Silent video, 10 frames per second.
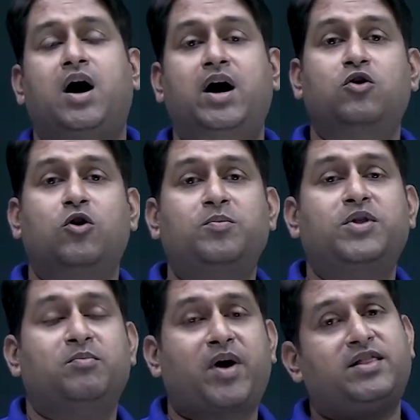I hope
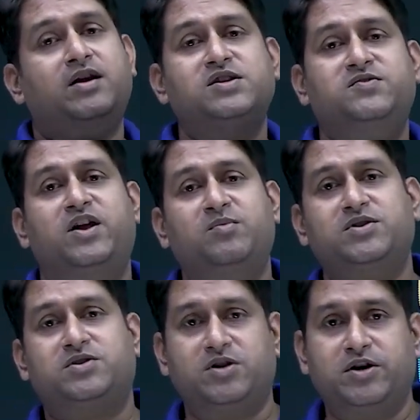the method is very
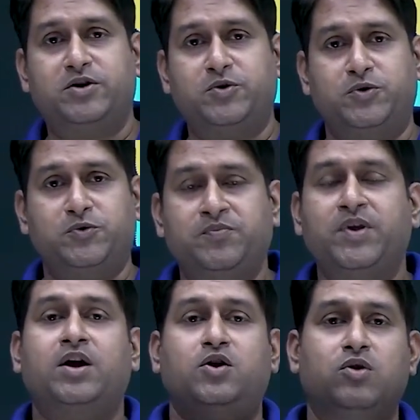much clear to you.
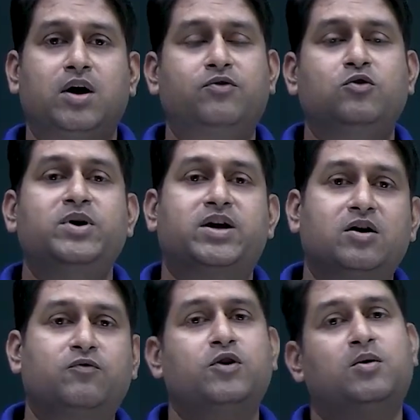You have to be
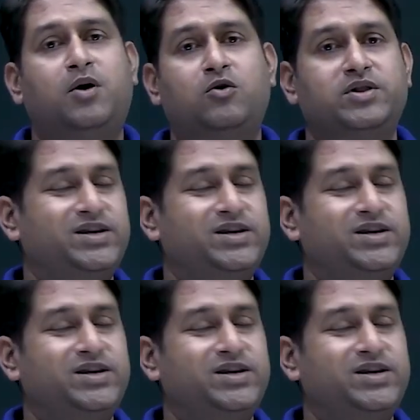careful about